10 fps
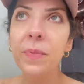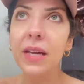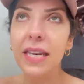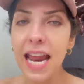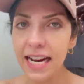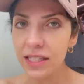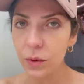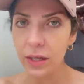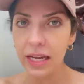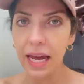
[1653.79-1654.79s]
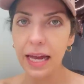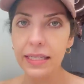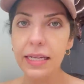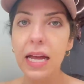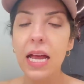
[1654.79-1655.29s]
next
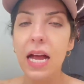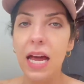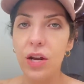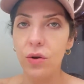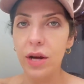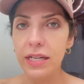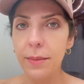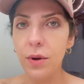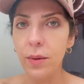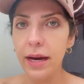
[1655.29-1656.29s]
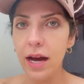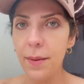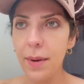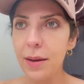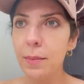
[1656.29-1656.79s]
weekend. It'll end up going
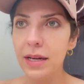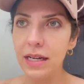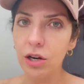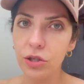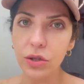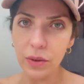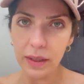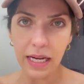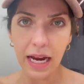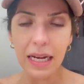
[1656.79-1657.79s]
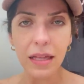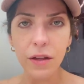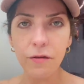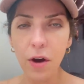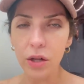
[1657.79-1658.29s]
up on Monday or Tuesday
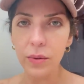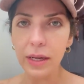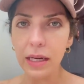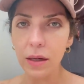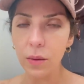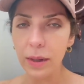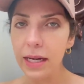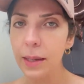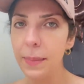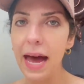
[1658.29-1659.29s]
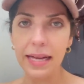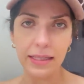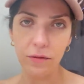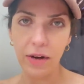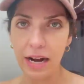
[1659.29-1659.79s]
the following week,
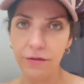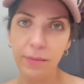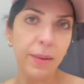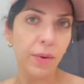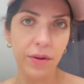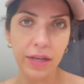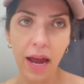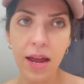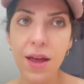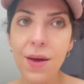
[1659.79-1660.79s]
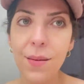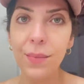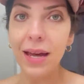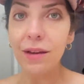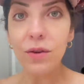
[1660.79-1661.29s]
past right after my birthday.
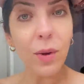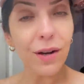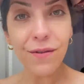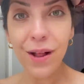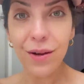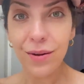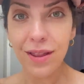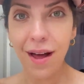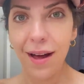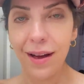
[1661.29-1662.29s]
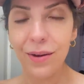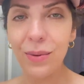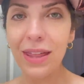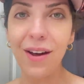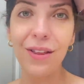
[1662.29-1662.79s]
But if you want to follow along
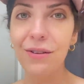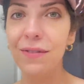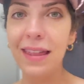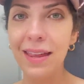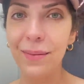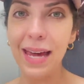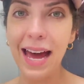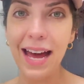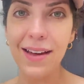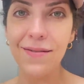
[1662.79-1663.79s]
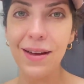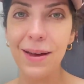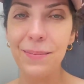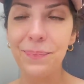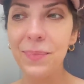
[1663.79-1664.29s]
with all the fun that we have
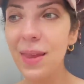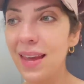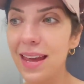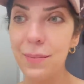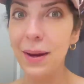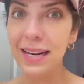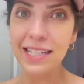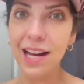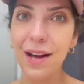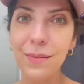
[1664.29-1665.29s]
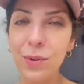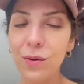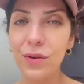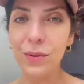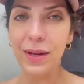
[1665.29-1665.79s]
um, in Pine Top
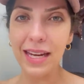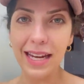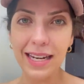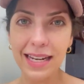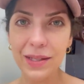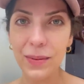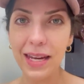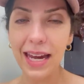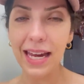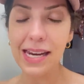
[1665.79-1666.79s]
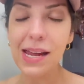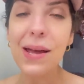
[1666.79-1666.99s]
over the weekend, next weekend,